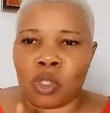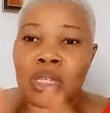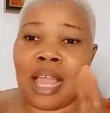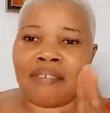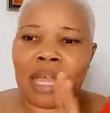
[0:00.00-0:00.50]
So
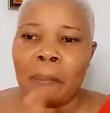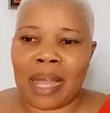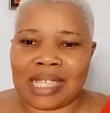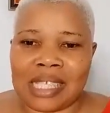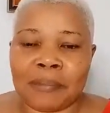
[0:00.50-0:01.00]
today after
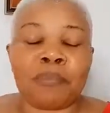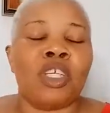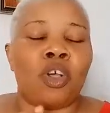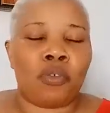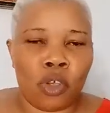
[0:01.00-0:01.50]
passing,
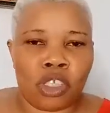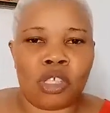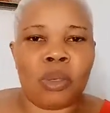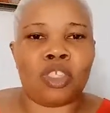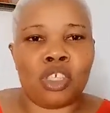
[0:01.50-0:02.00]
of course,
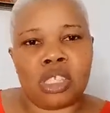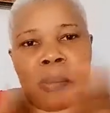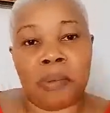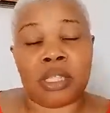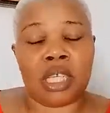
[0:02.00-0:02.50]
they were just
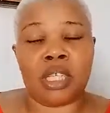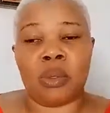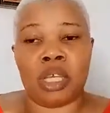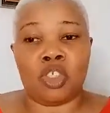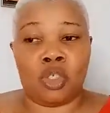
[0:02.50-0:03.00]
separated, they
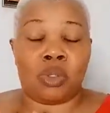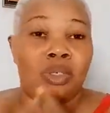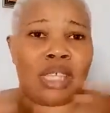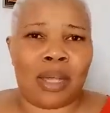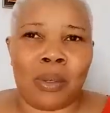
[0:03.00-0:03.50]
were just
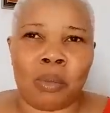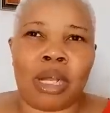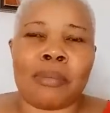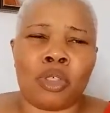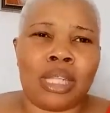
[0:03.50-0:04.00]
on their own,
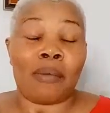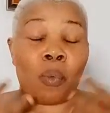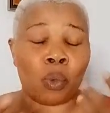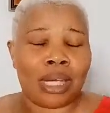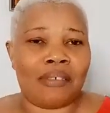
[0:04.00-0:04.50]
but I'm sure that I
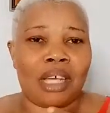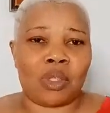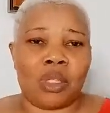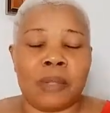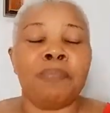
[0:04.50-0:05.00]
would have
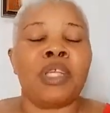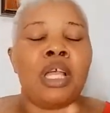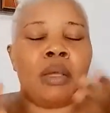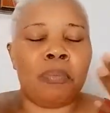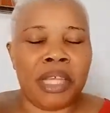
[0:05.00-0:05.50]
actually
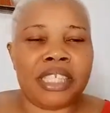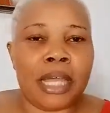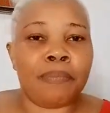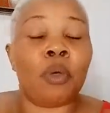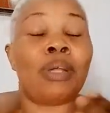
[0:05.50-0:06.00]
made
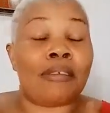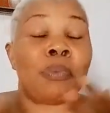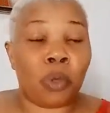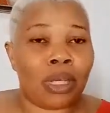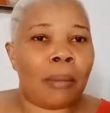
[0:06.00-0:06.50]
them, they would have
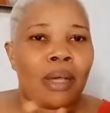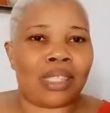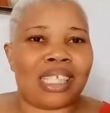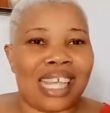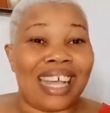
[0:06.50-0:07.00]
spoken
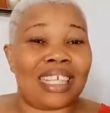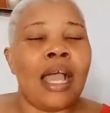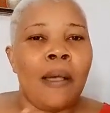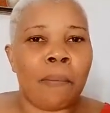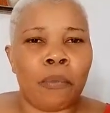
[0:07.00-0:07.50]
about it and
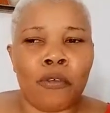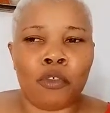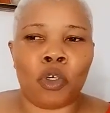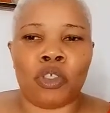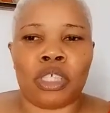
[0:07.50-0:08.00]

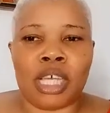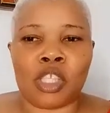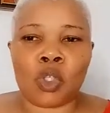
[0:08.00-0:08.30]
moved on, you get.